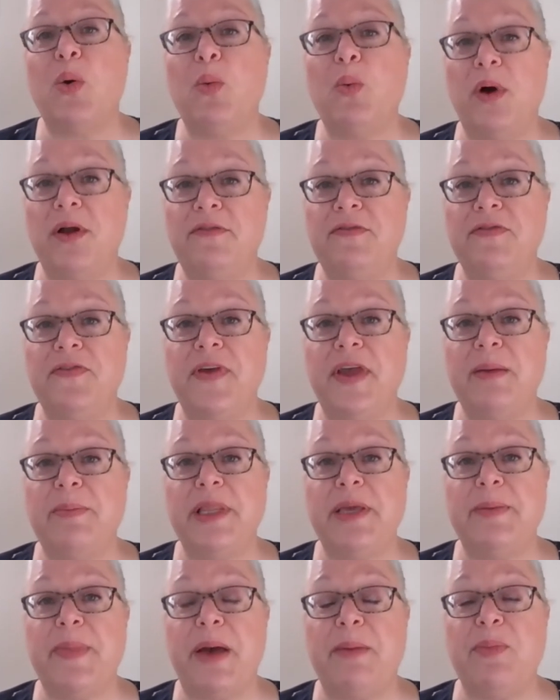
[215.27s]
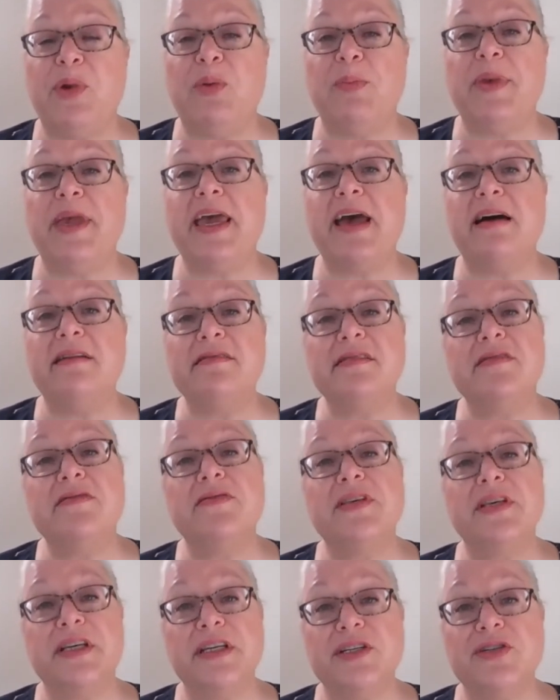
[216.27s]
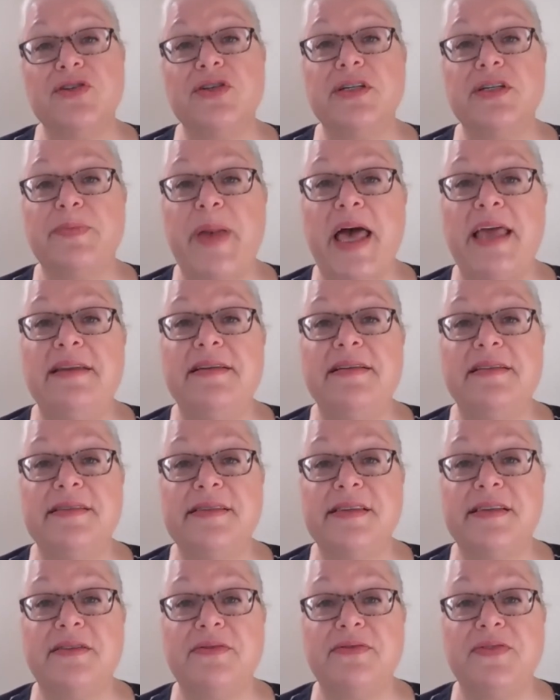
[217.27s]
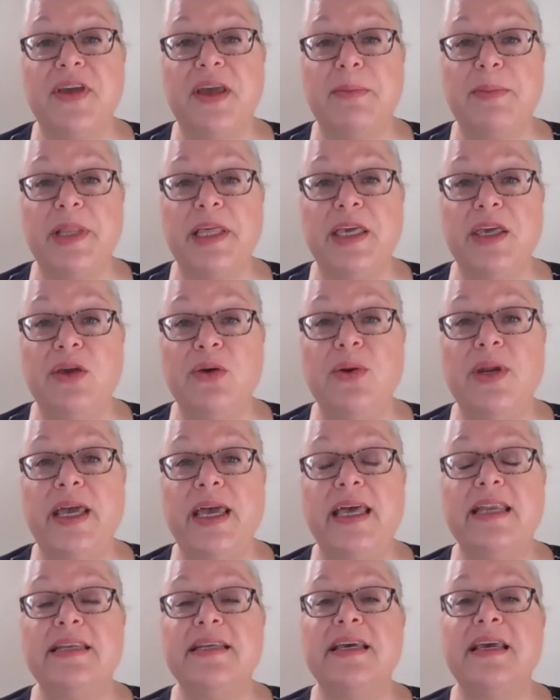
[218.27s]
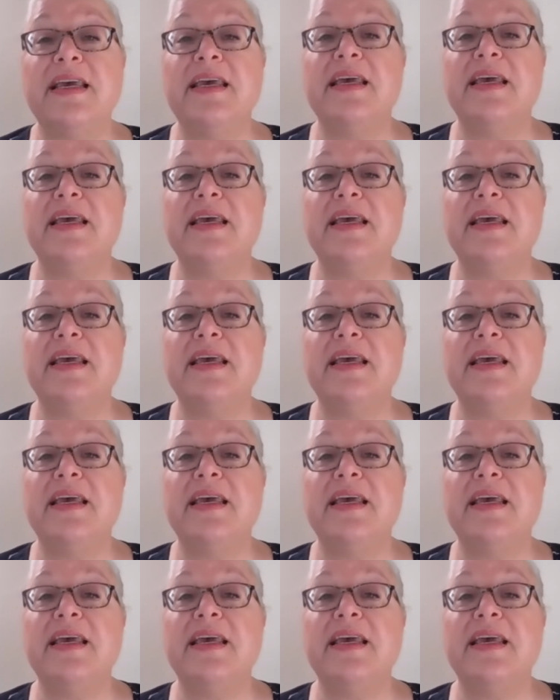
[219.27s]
one family member, because of the interdependence of the family unit,